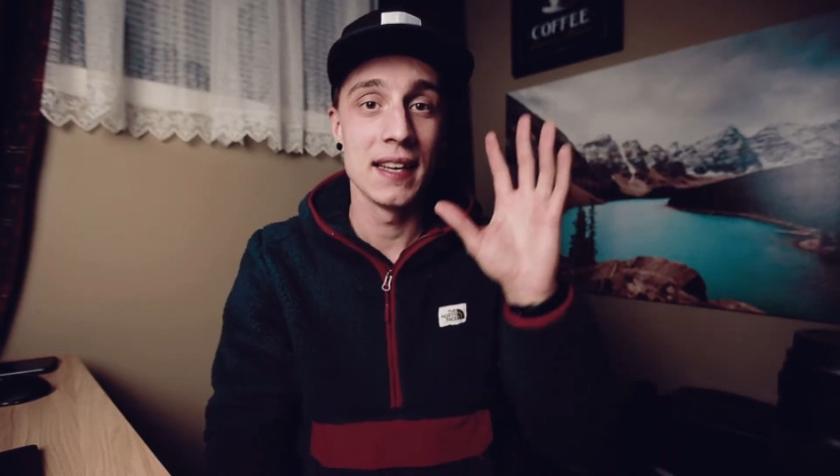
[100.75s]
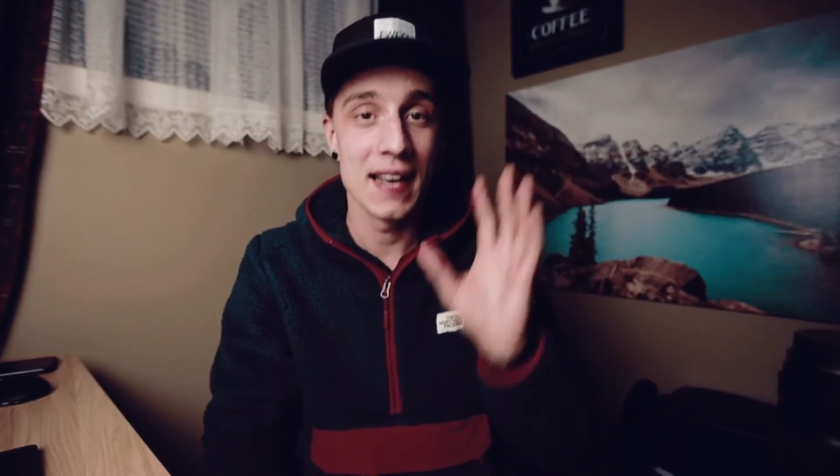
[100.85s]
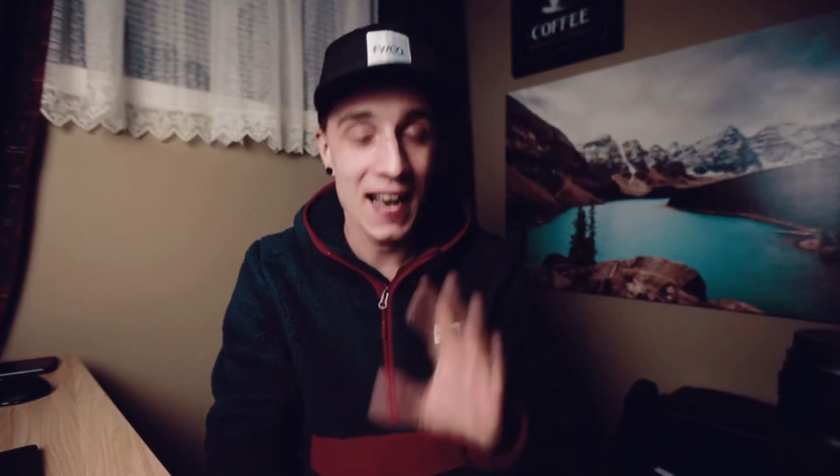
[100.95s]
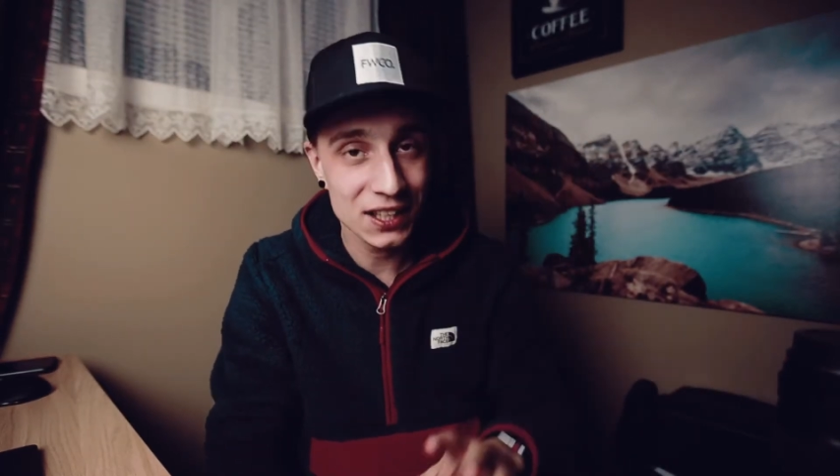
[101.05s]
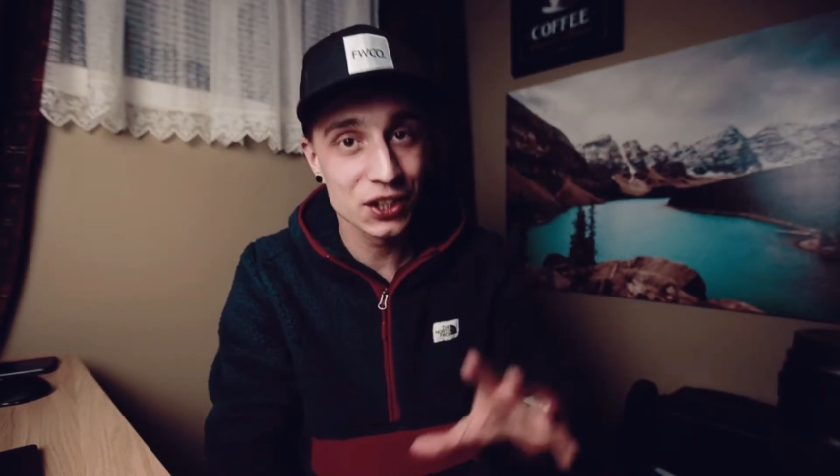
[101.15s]

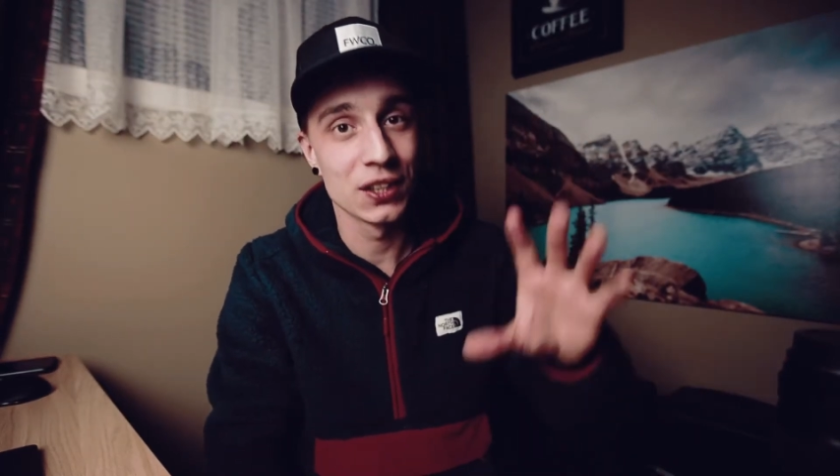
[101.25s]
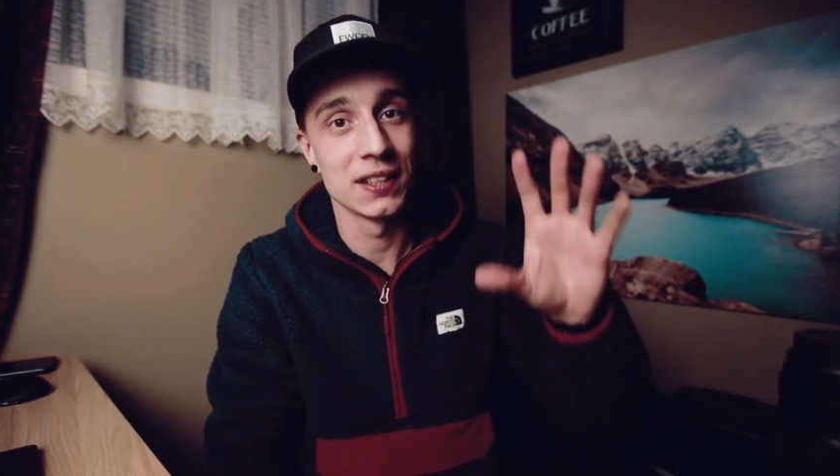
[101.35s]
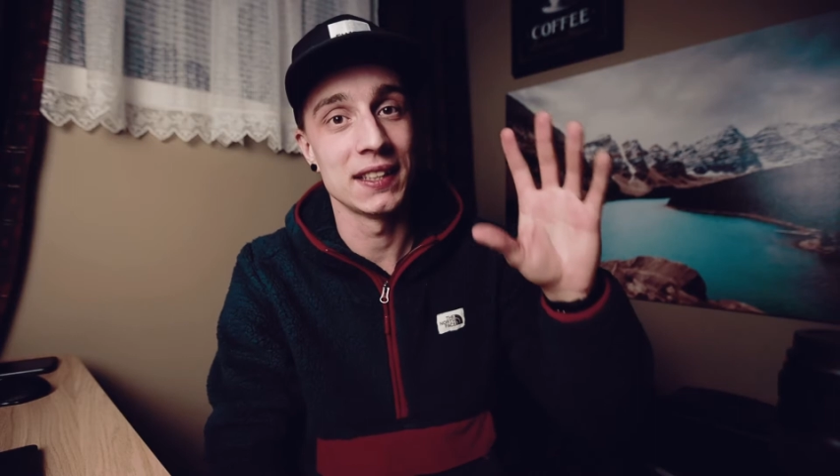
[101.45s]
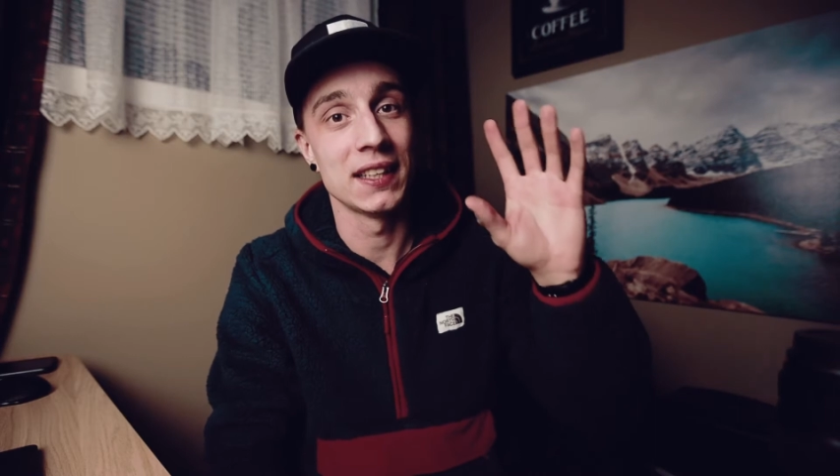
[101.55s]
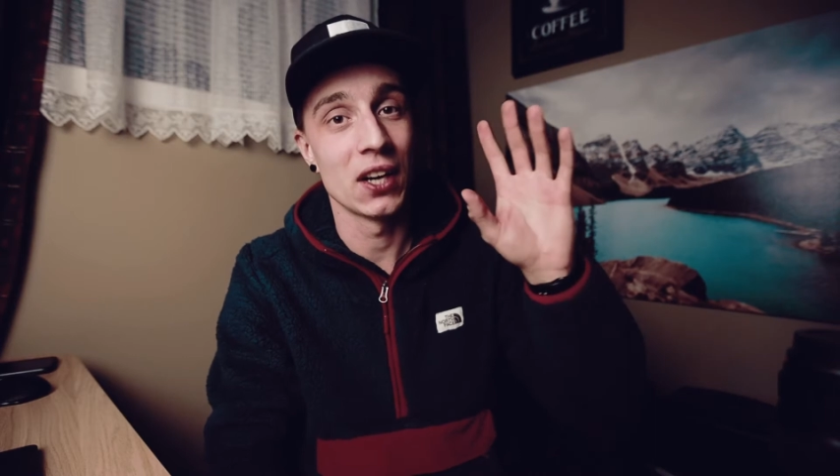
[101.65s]

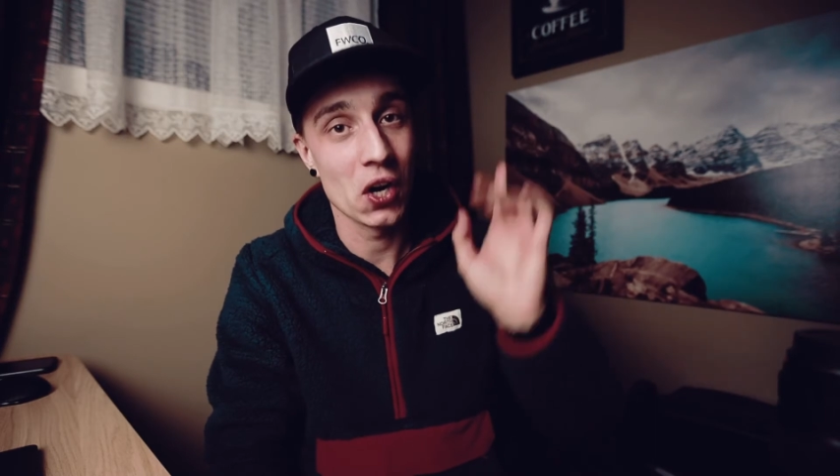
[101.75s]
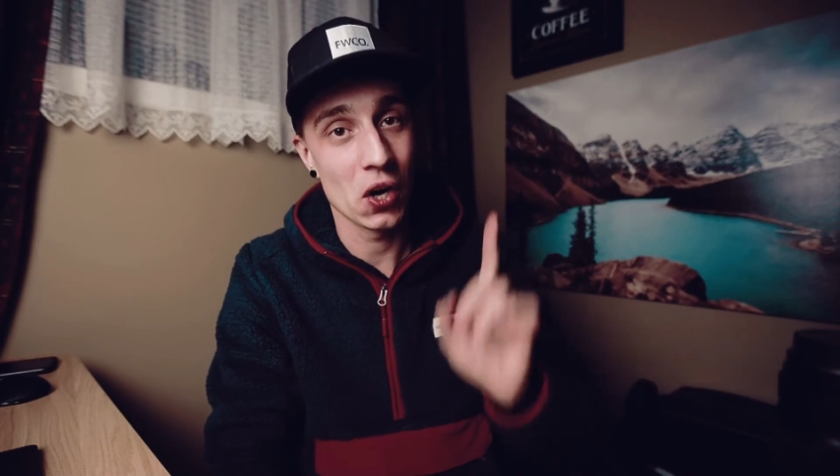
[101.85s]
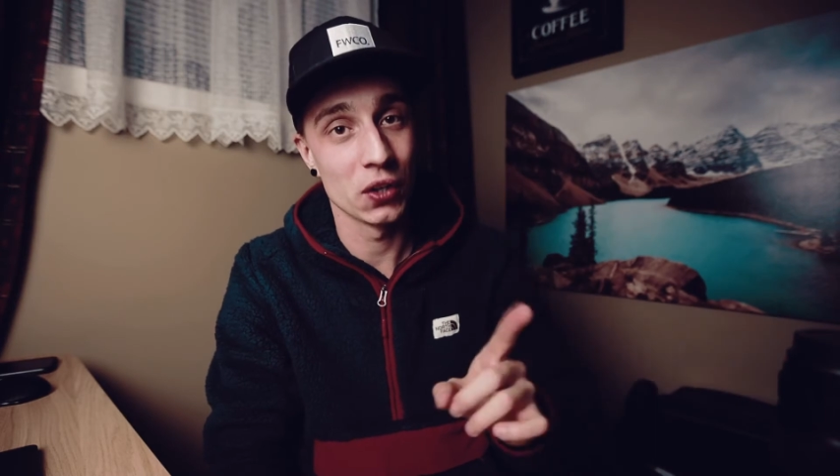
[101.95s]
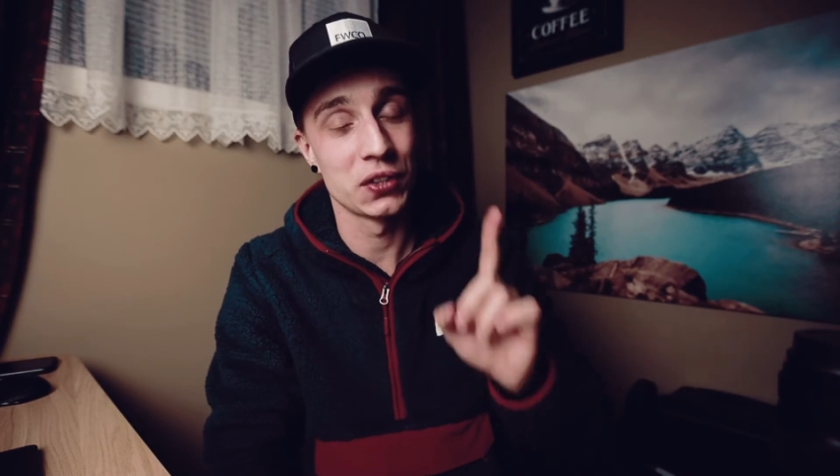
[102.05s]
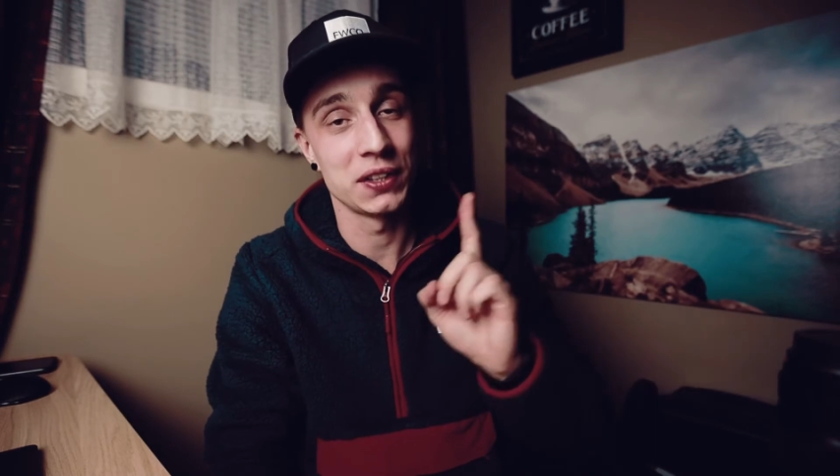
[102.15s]
actually
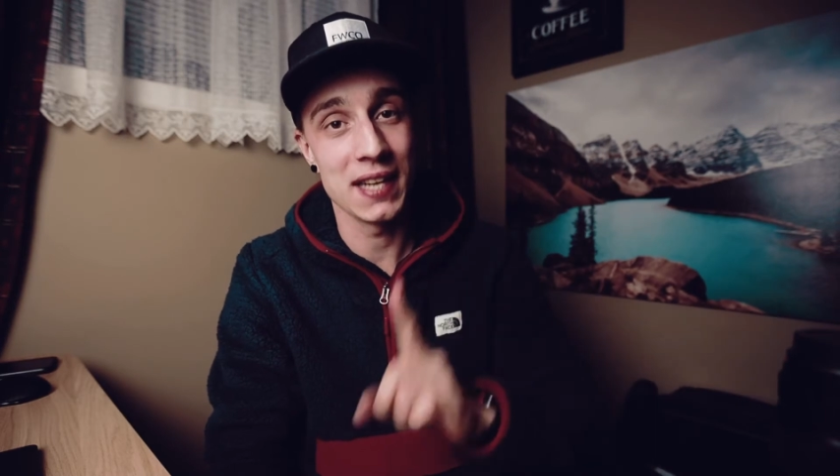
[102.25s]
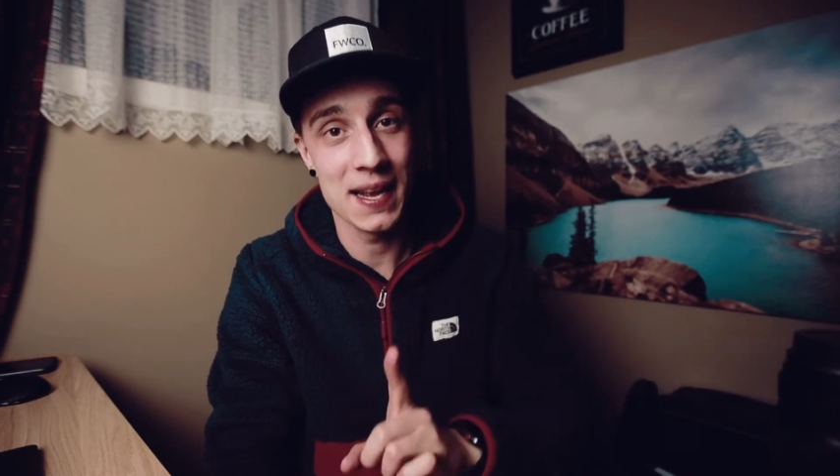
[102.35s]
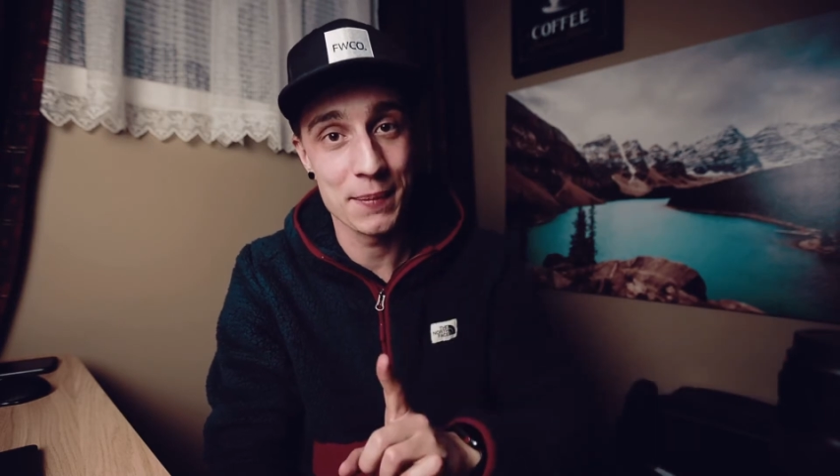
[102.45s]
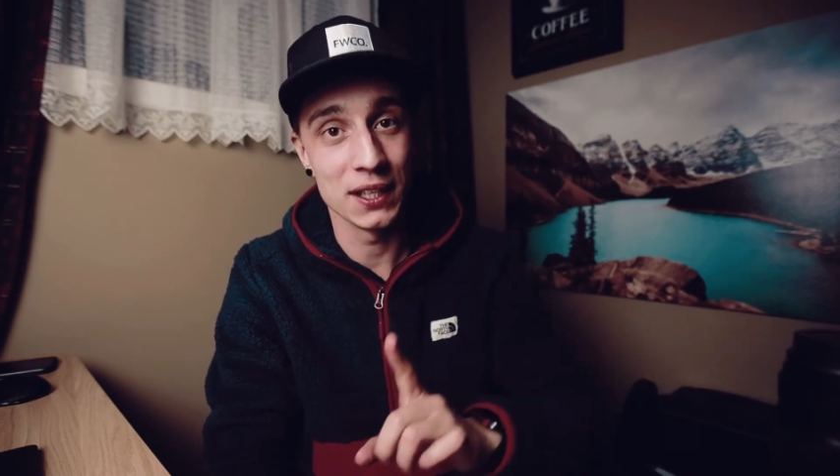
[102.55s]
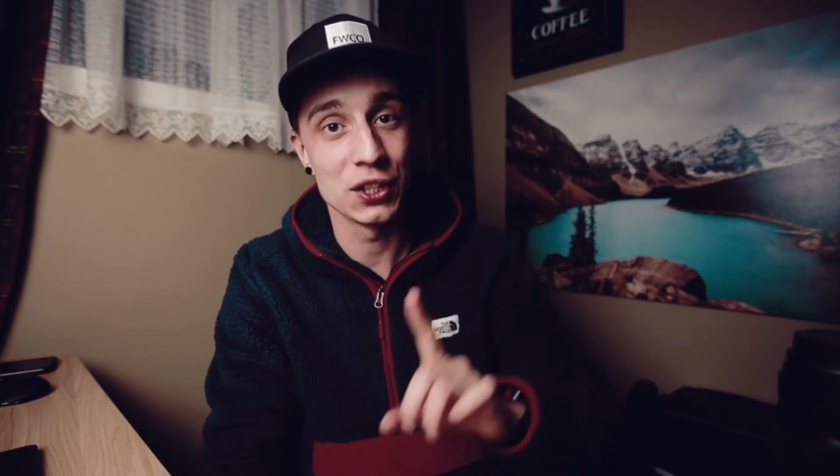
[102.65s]
alter the
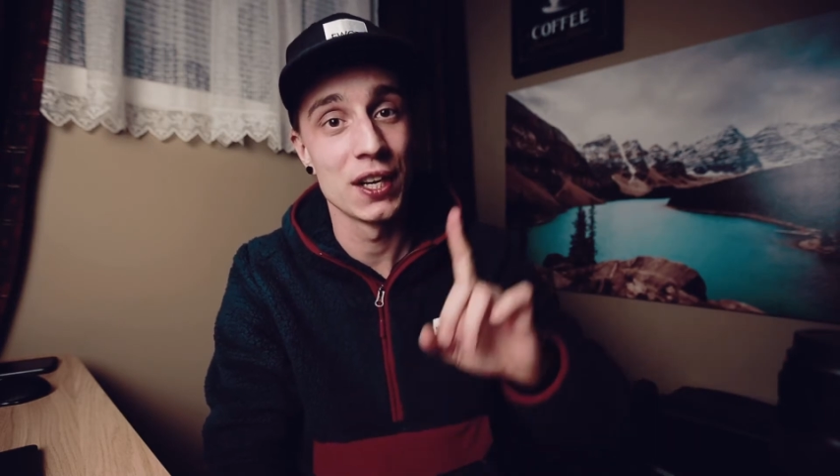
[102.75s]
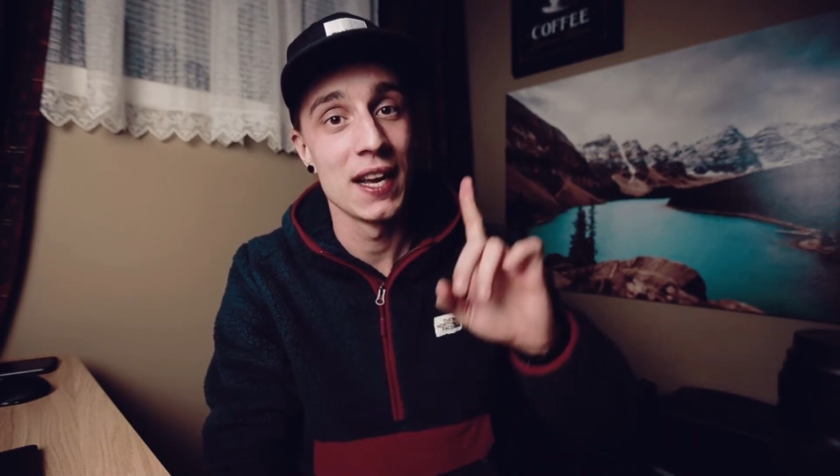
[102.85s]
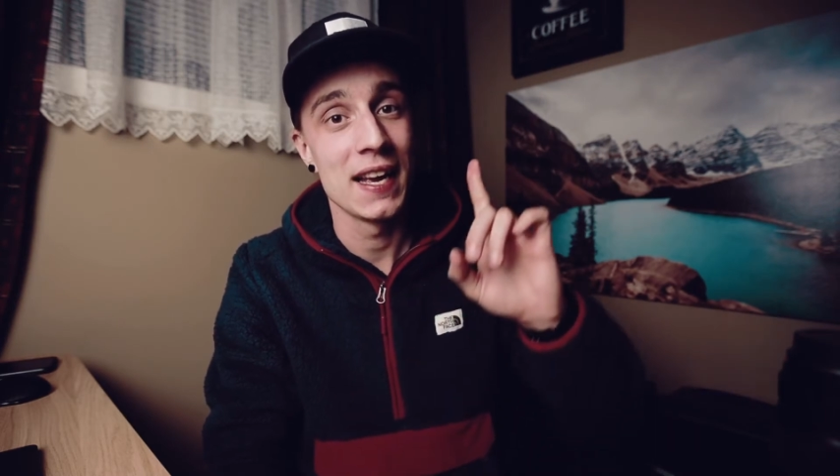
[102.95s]
image